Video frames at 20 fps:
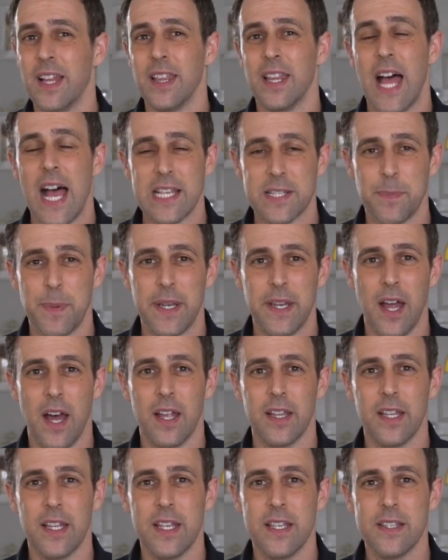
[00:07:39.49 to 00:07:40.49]
Last but
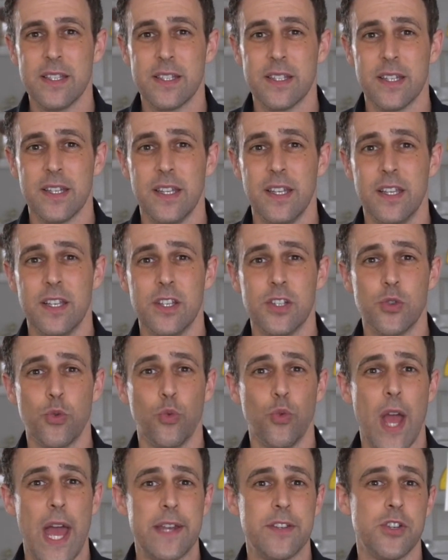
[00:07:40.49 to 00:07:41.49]
not least is
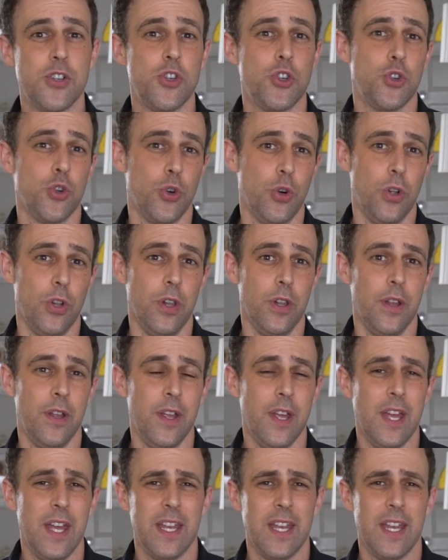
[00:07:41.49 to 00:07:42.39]
Rhett Shull.